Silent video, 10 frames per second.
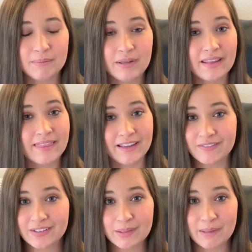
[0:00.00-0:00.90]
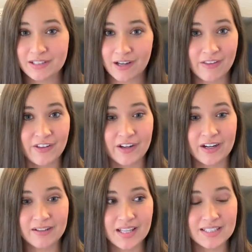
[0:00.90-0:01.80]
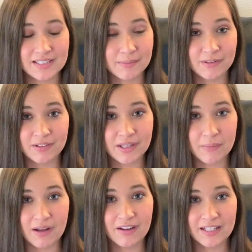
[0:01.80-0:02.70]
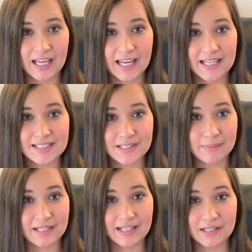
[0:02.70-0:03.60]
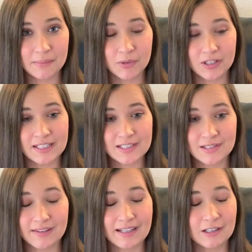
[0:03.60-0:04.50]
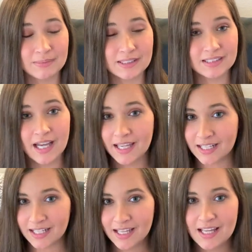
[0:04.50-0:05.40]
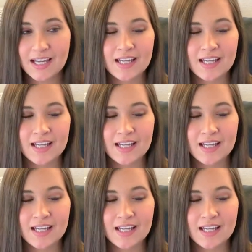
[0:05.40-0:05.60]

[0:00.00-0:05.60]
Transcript: but thankfully my toddler is sleeping really well at night and sleeping in in the morning so that helps a ton.